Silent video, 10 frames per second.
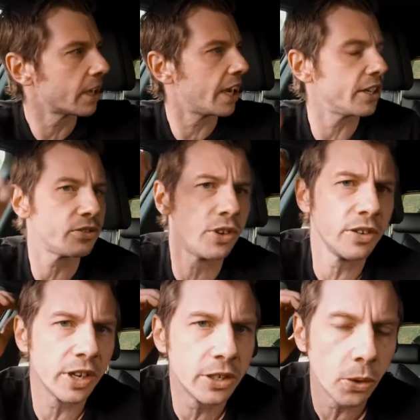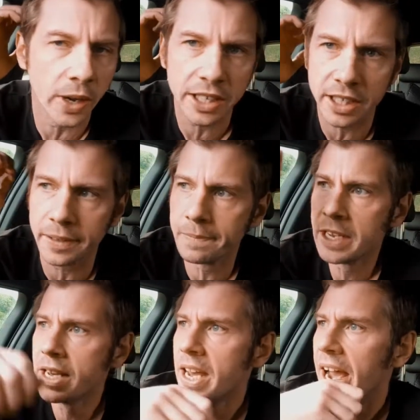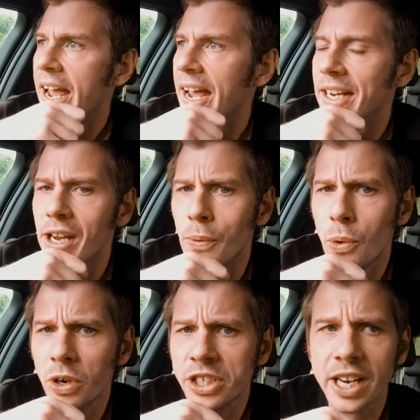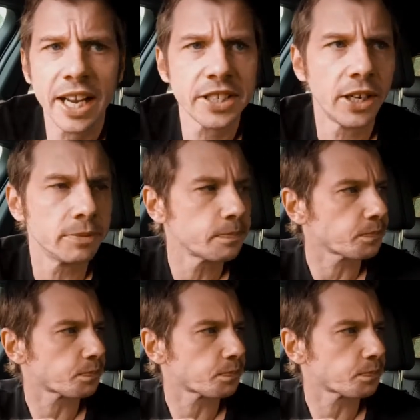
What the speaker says: And it's really, really cool, actually. And we were watching it last night.